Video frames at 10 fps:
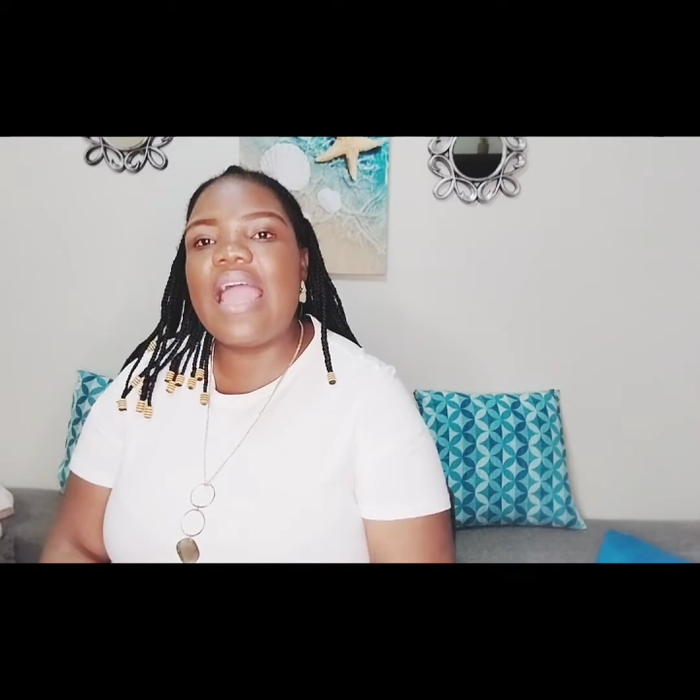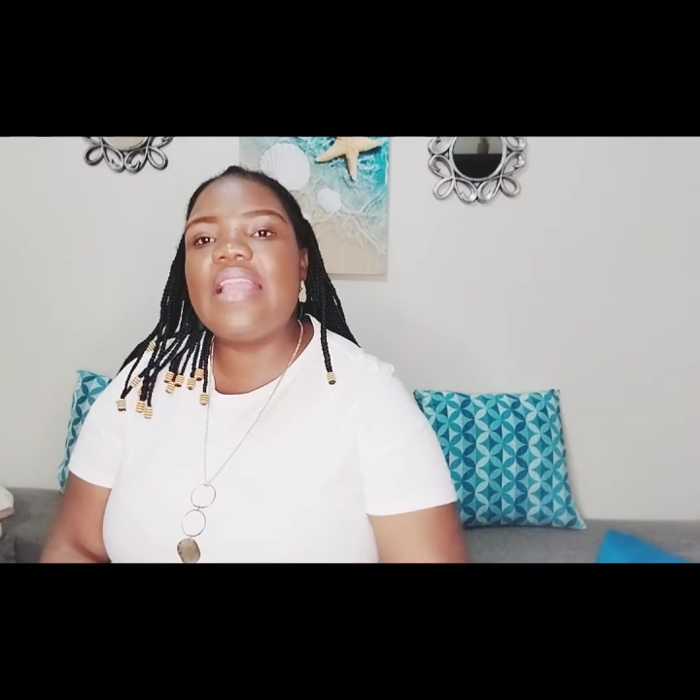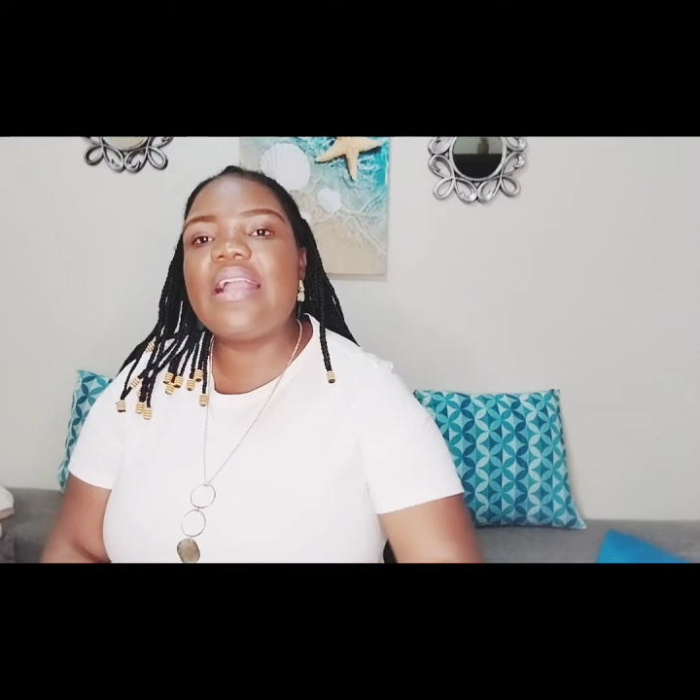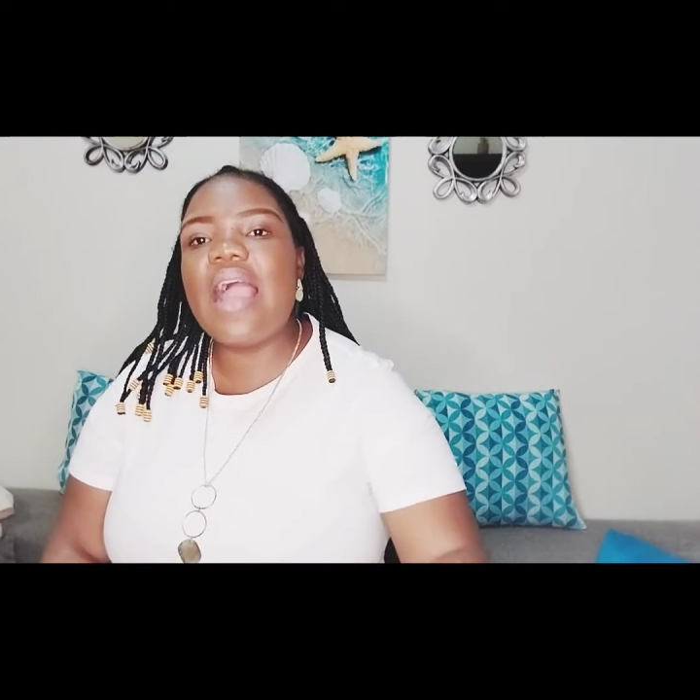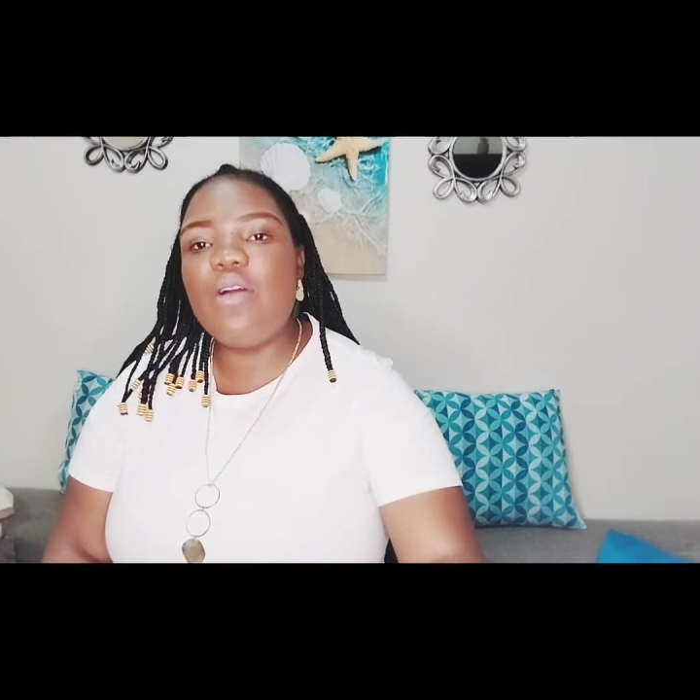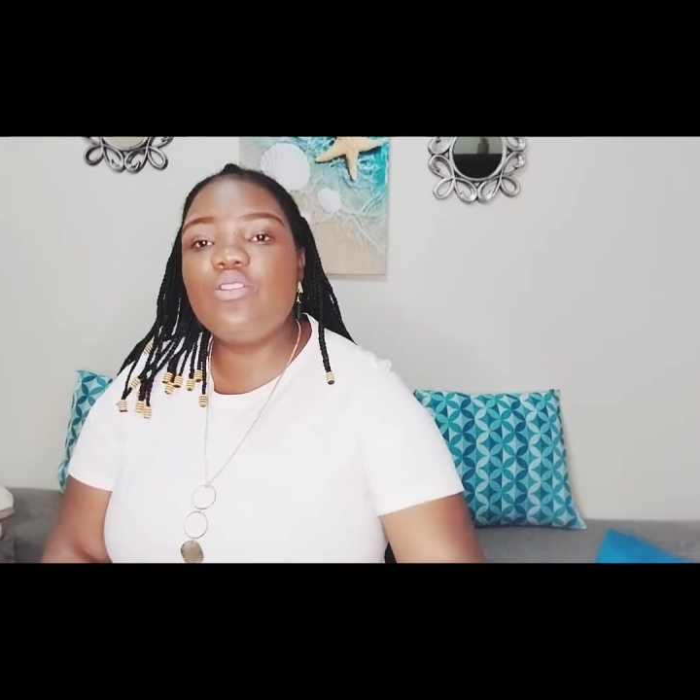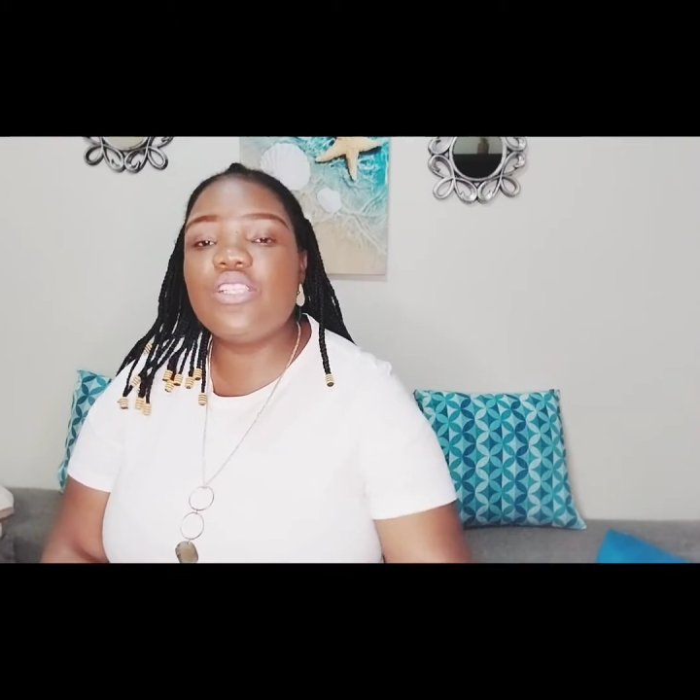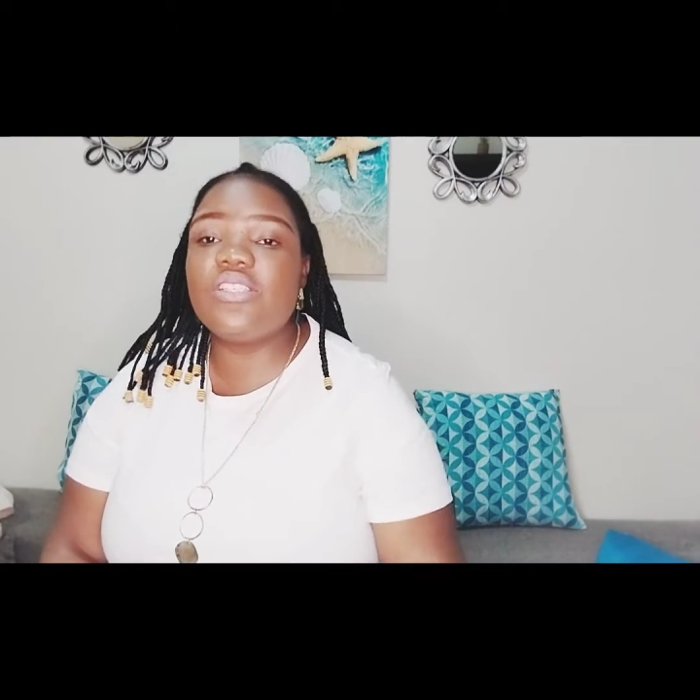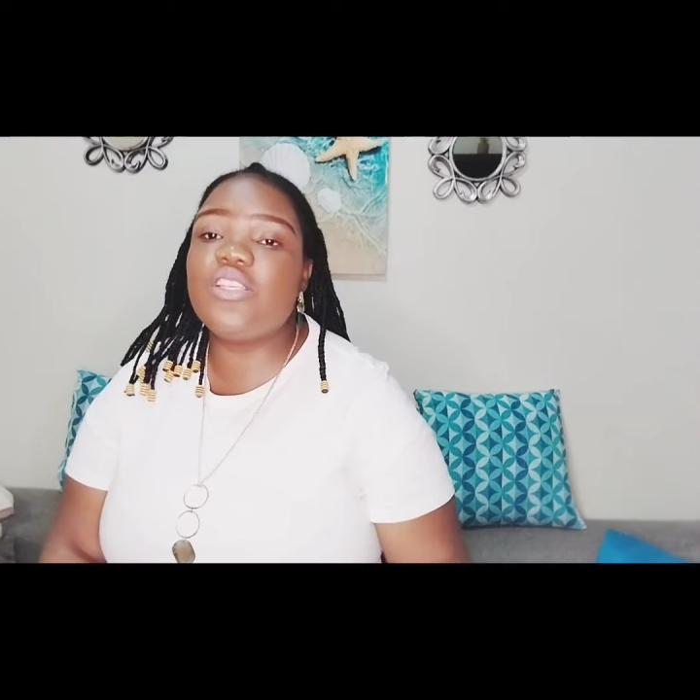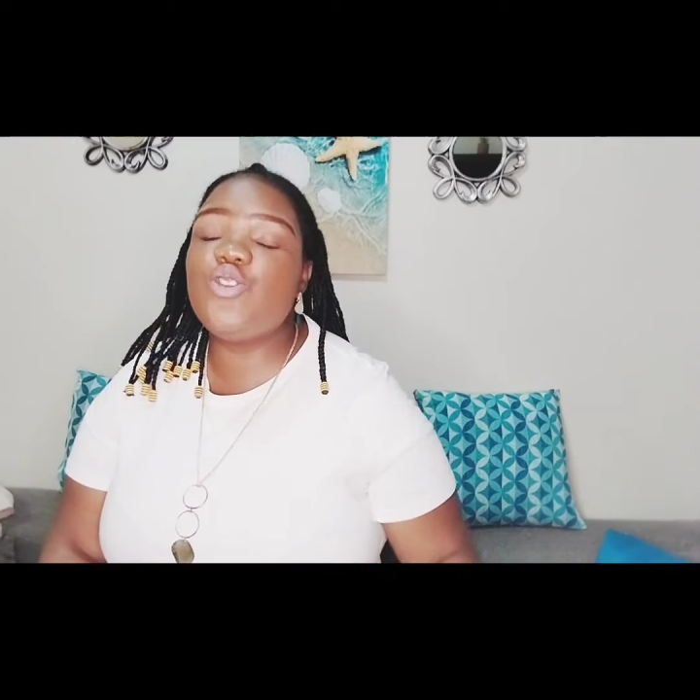
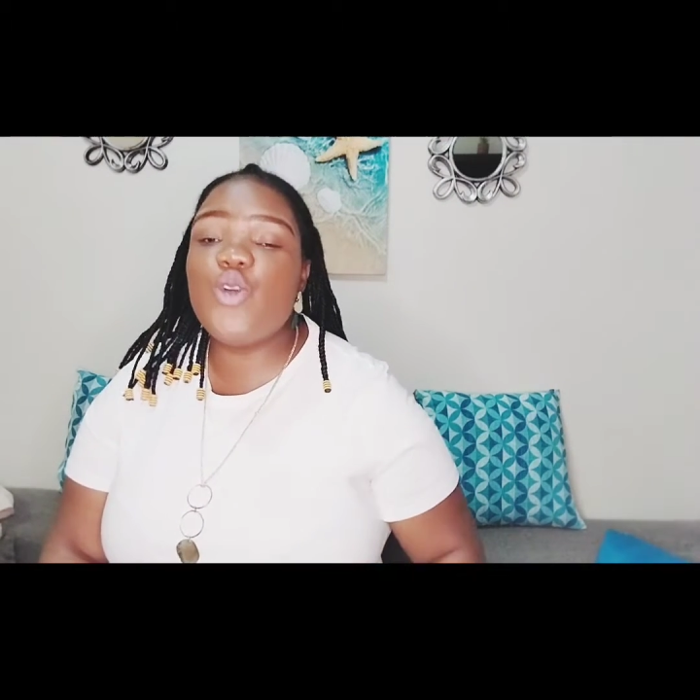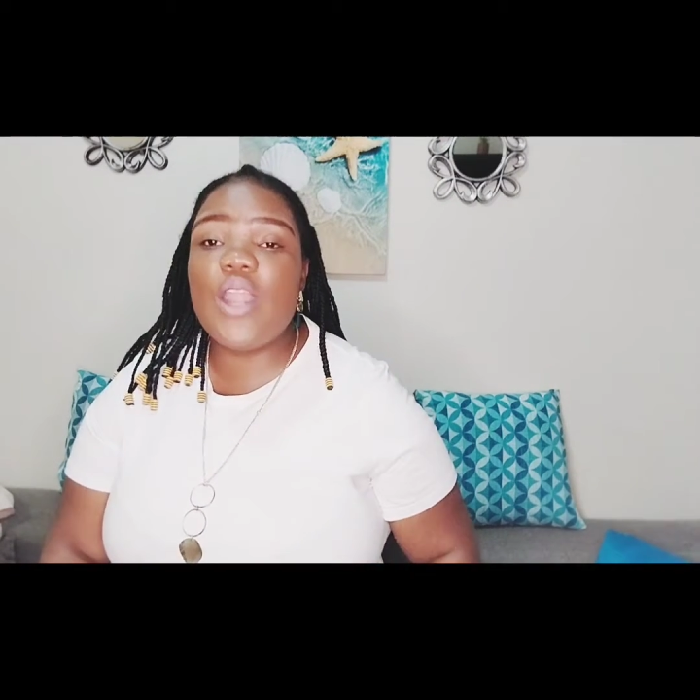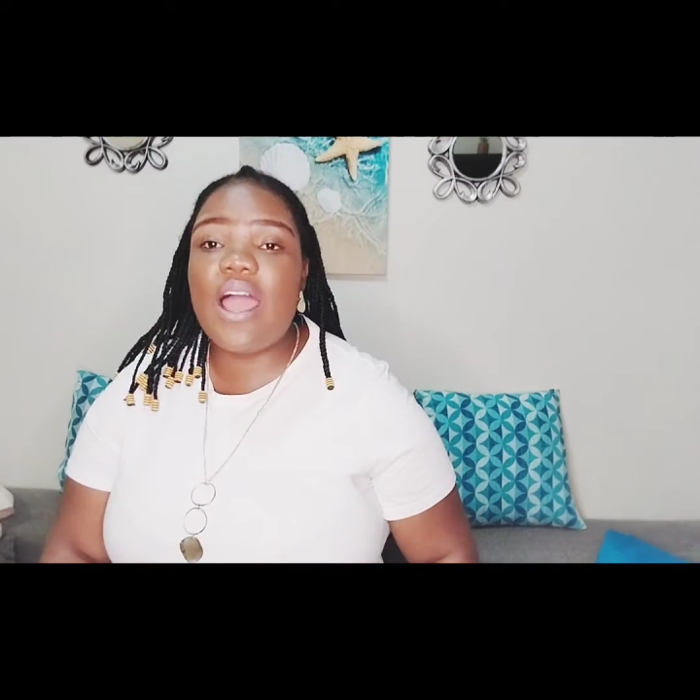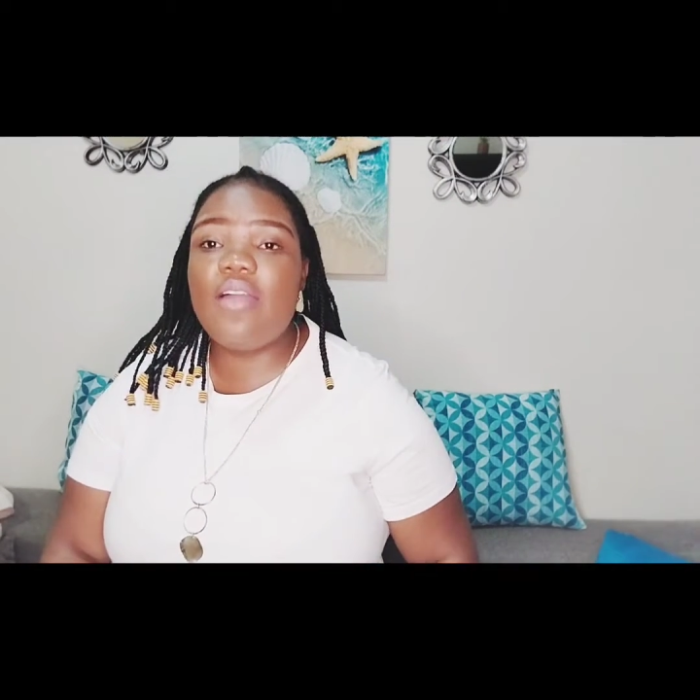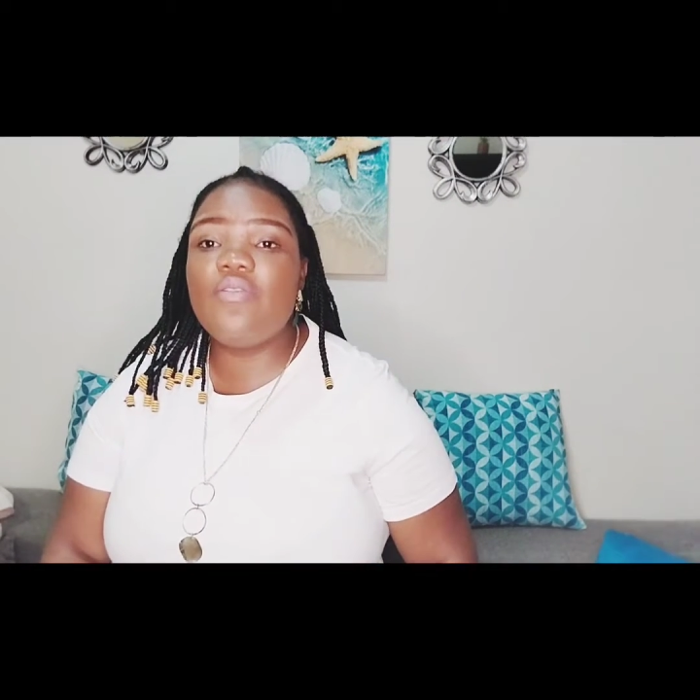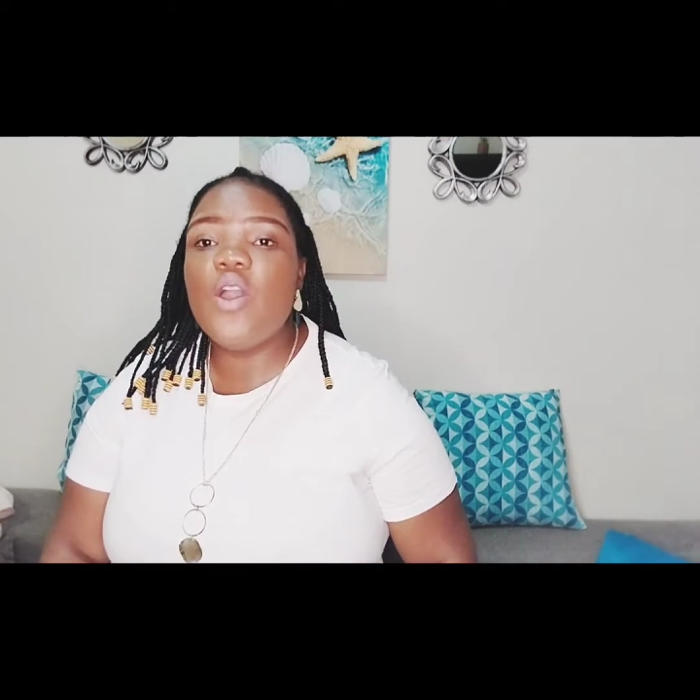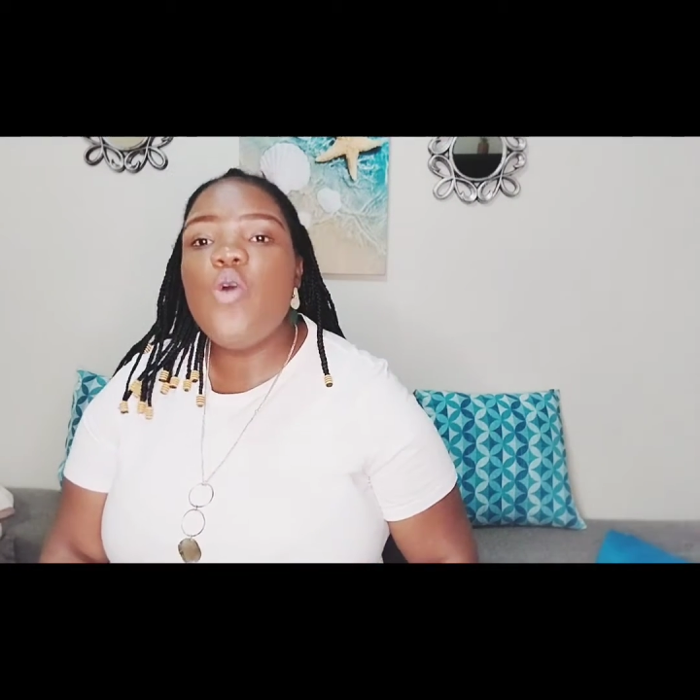encounters in your life